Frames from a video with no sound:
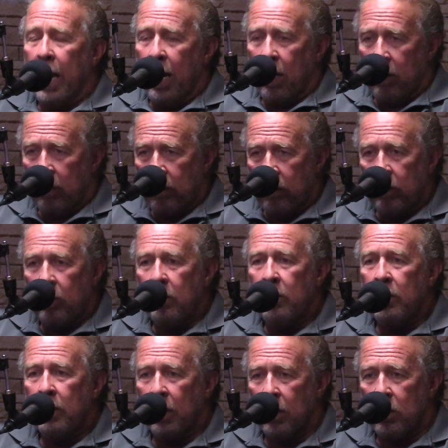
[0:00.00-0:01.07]
Yeah. Yeah.
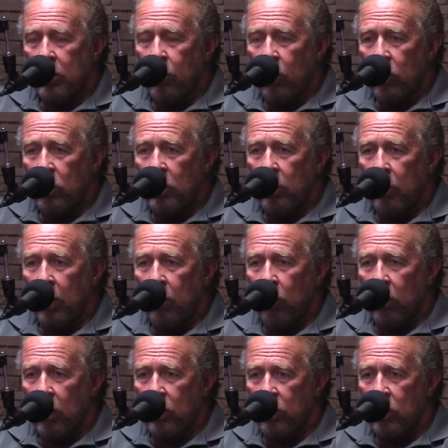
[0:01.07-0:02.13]
Yeah, because mostly my
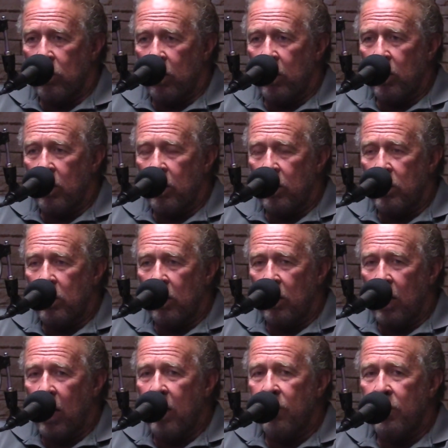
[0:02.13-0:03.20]
work is just, a
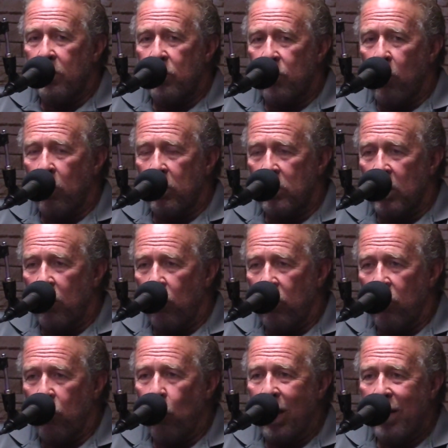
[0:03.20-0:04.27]
lot of it's focused on
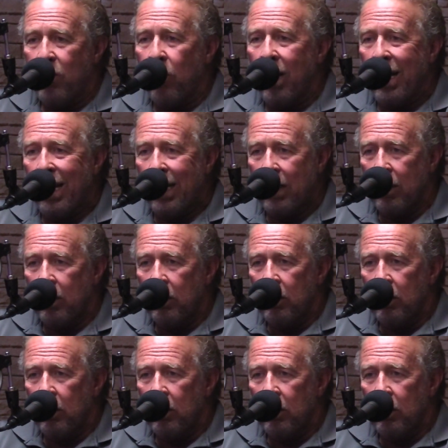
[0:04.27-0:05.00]
just weight training.